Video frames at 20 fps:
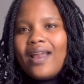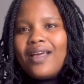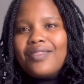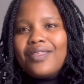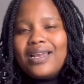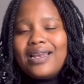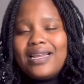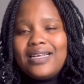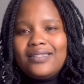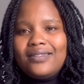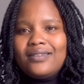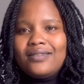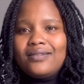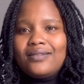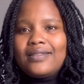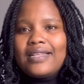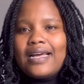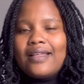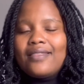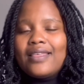the
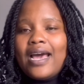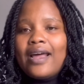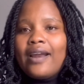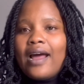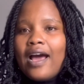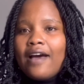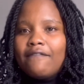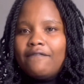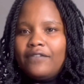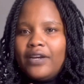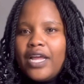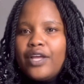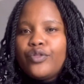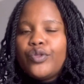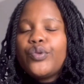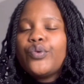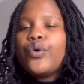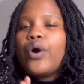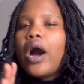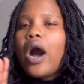lessons that I've
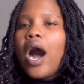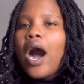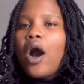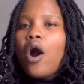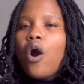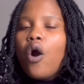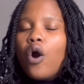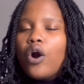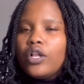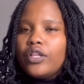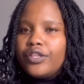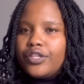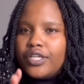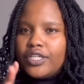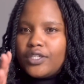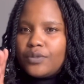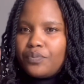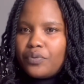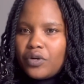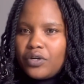learned through all
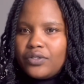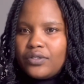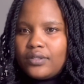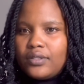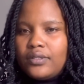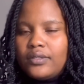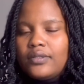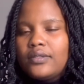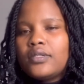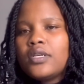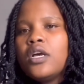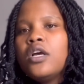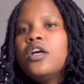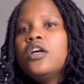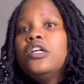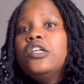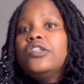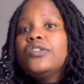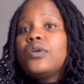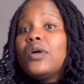this process?
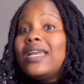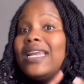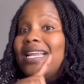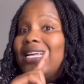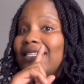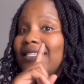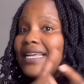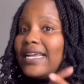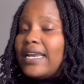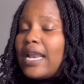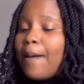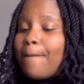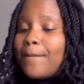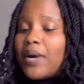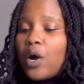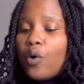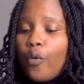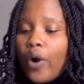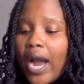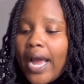So lesson
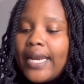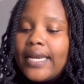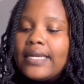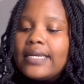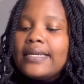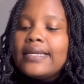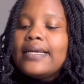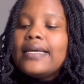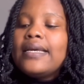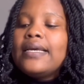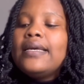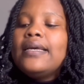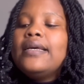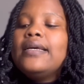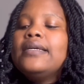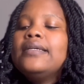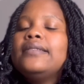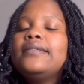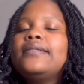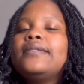number 1
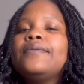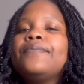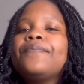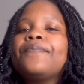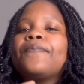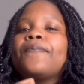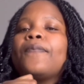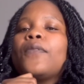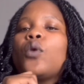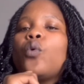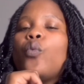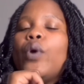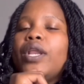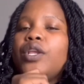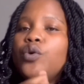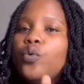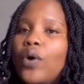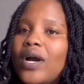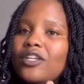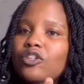is,
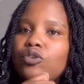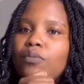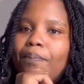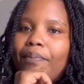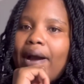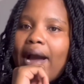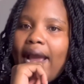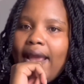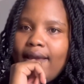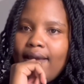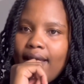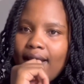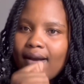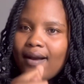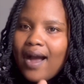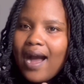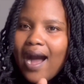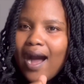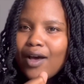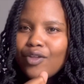when you want to buy a
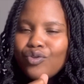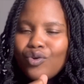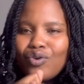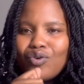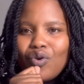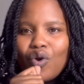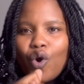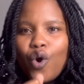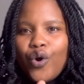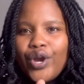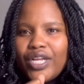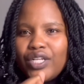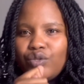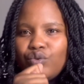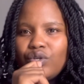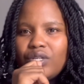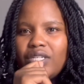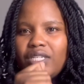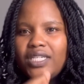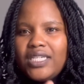car, don't go
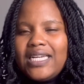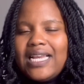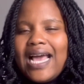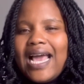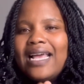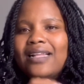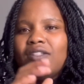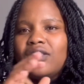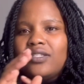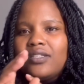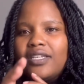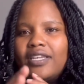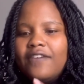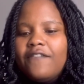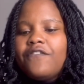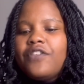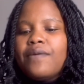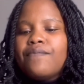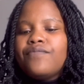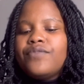into a dealer and
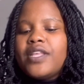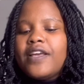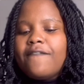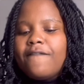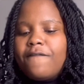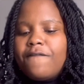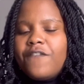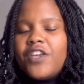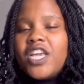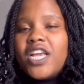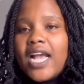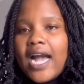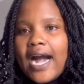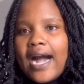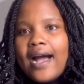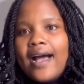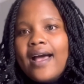give them the figure